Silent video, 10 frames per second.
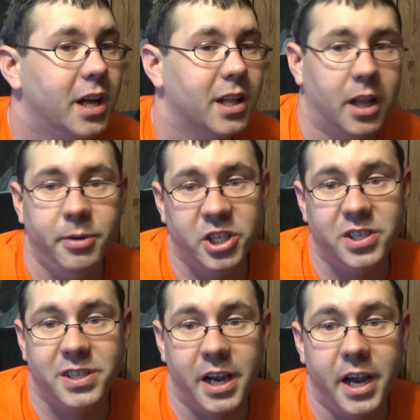Let me just
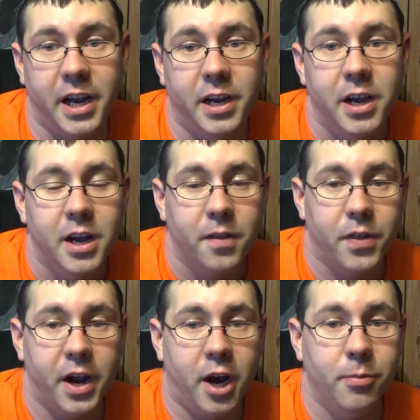say
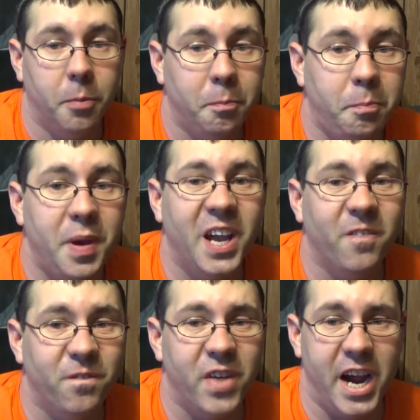that I'm a big
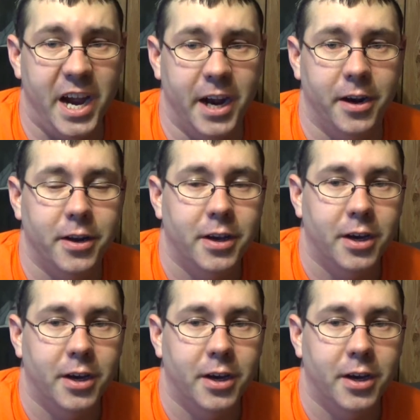fan